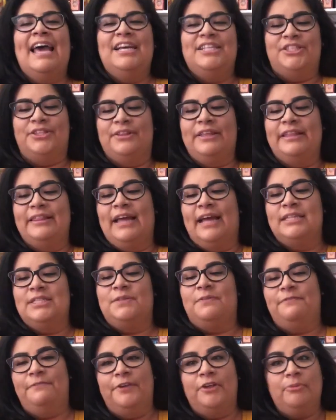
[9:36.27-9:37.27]
so then
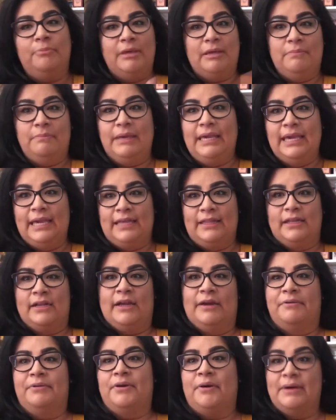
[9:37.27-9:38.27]
that's filming me and then
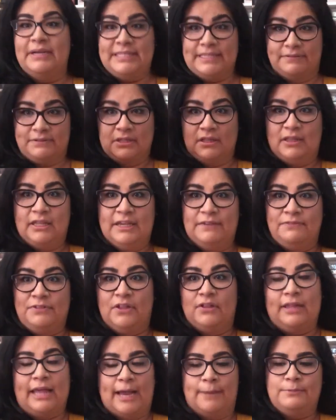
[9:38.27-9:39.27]
I would always have to lift
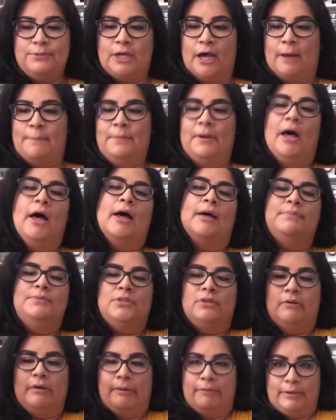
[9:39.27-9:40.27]
the laptop up
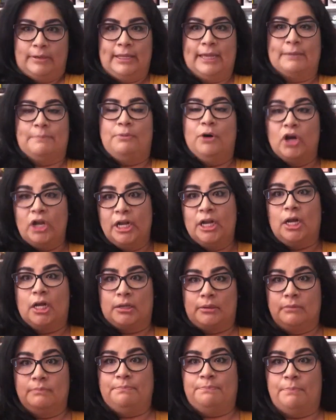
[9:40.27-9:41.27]
so I would like put it
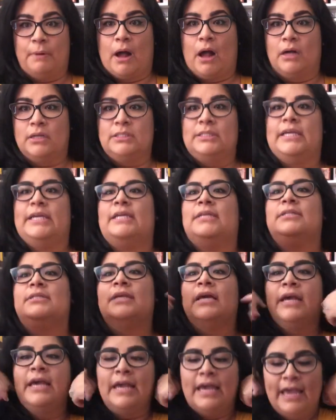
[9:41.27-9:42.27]
on
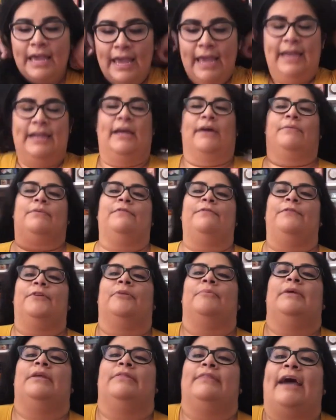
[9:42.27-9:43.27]
boxes and I would
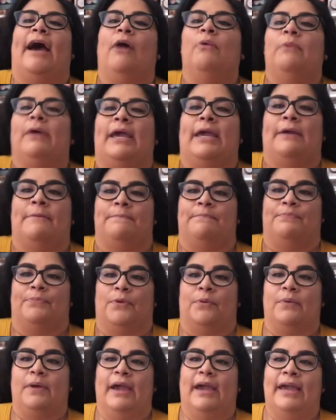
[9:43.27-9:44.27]
film it that way,
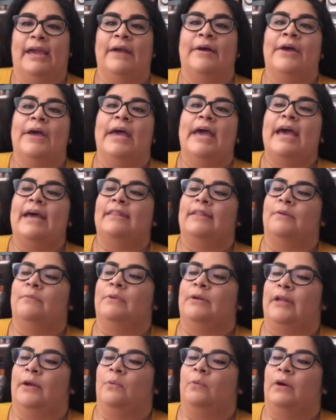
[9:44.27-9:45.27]
okay? And then
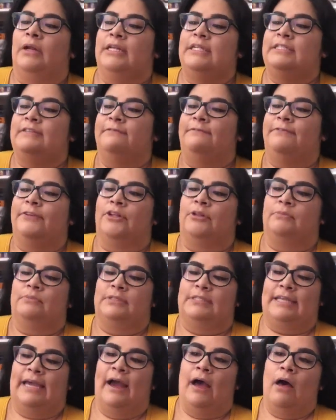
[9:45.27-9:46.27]
when I wanted to
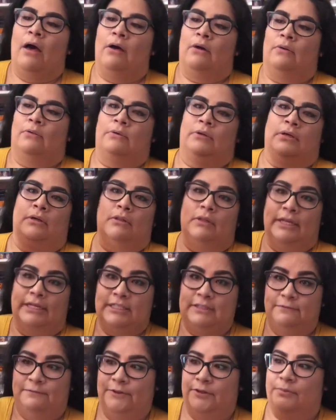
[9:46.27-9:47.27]
film down,
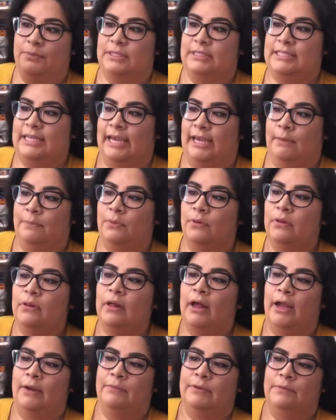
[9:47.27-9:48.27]
like to film the
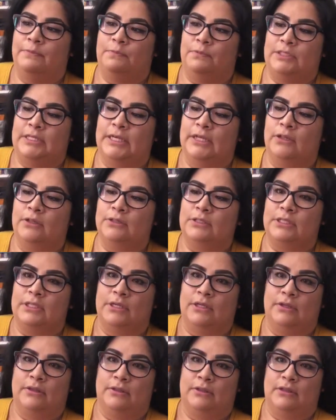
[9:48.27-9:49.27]
table, I would
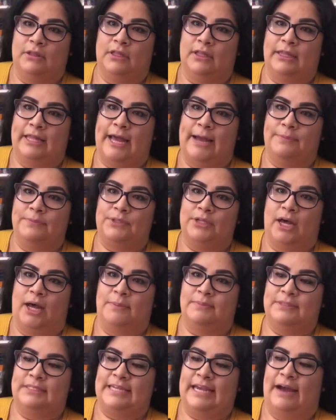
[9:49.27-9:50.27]
tilt the
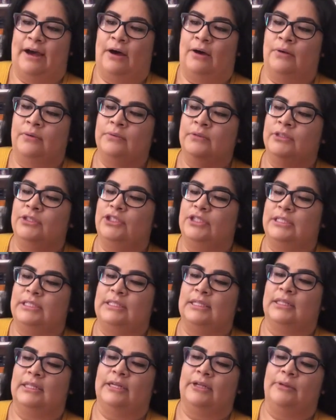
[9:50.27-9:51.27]
laptop down
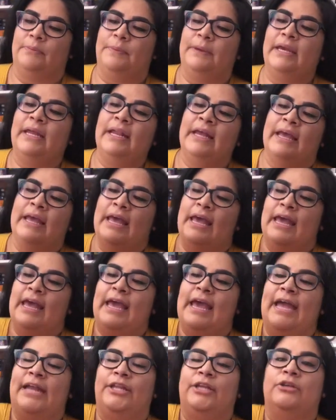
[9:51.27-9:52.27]
just a little bit
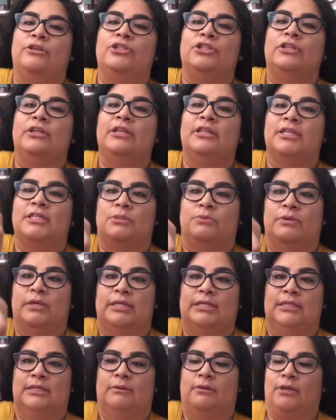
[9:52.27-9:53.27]
and usually this
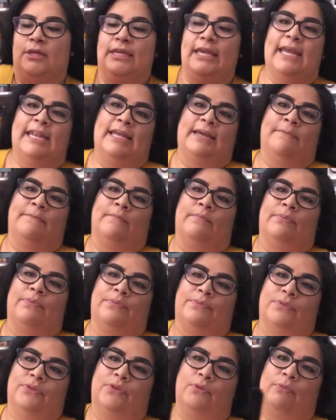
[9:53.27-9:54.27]
was getting
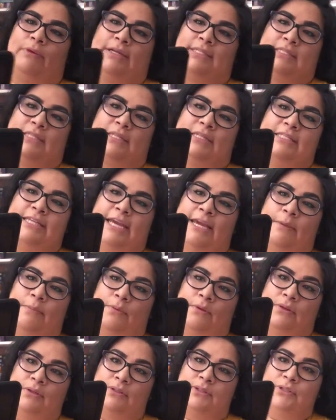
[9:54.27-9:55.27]
the rest of the
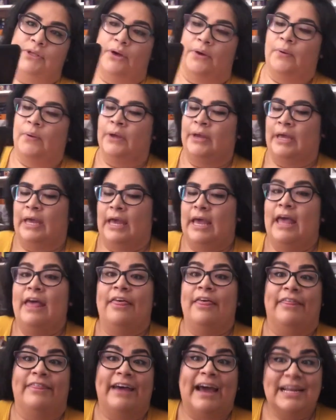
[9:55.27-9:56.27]
table. So
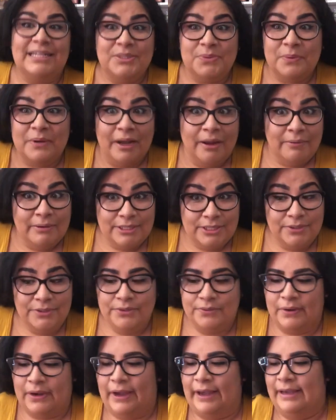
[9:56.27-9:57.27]
that's what I would do,
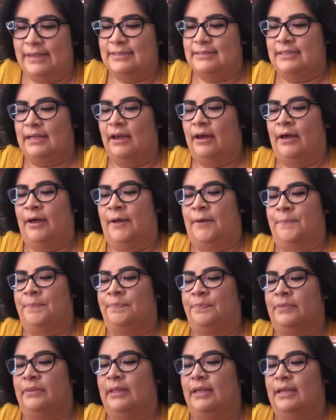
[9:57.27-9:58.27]
you guys. Um,